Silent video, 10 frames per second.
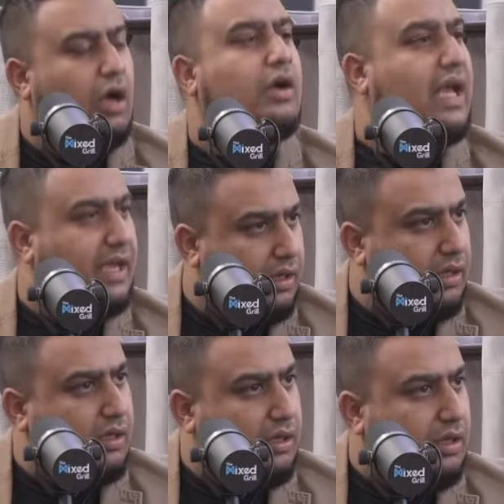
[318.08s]
So she couldn't
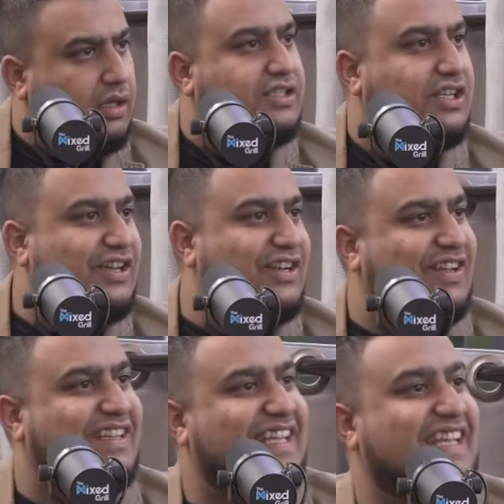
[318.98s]
do anything. She couldn't do
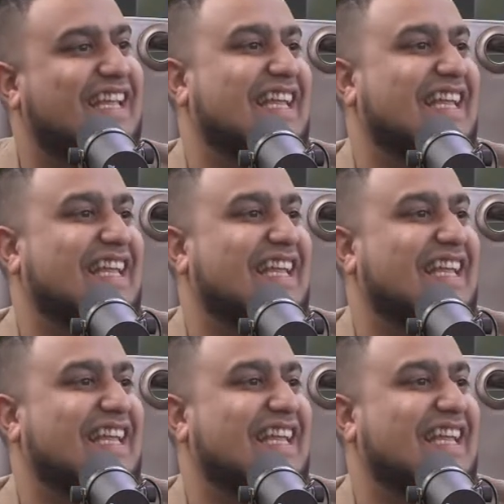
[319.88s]
anything.